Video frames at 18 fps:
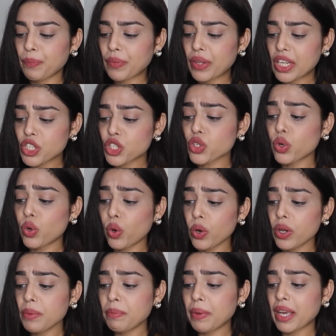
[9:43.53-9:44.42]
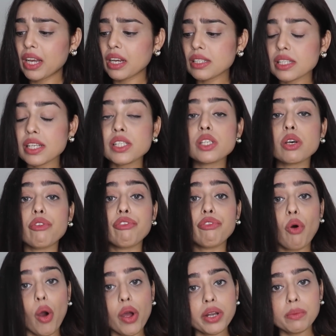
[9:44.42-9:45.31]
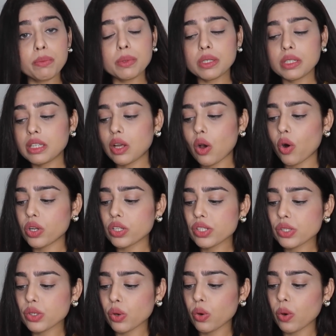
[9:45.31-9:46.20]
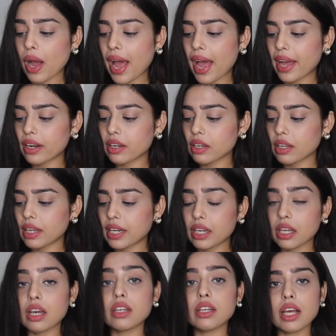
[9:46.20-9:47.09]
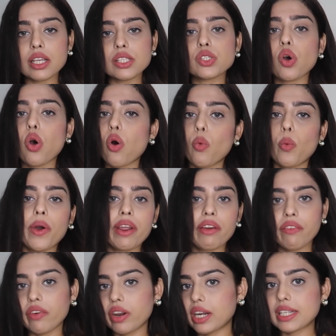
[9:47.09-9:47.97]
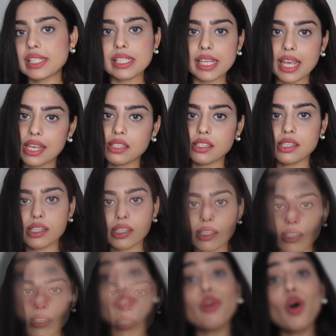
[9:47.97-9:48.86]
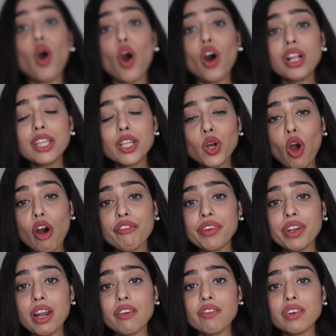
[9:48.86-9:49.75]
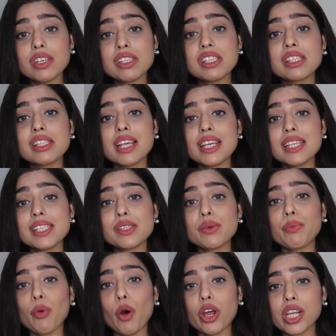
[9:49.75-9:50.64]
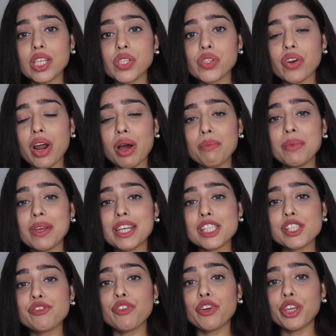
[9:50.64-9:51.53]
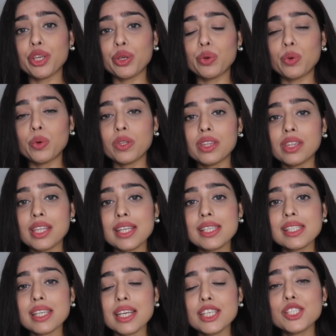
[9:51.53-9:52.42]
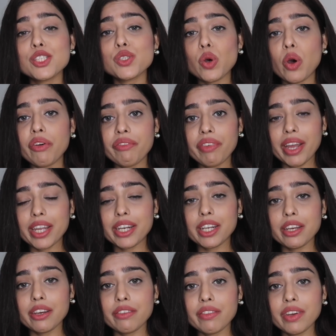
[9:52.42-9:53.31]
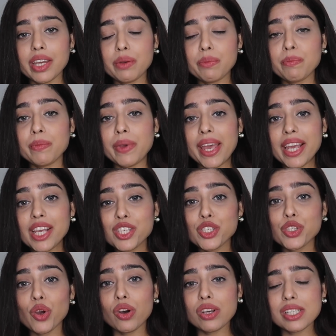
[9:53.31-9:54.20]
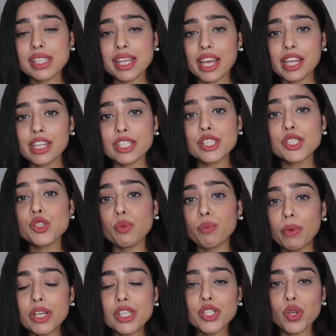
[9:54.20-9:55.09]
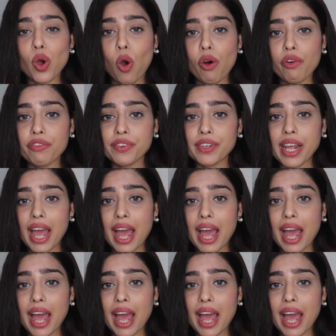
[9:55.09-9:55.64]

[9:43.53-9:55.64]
It's good because it's affordable also, and it does whatever it says. So for all the coffee lovers, this body scrub is for you. This is so effective. It makes your skin super soft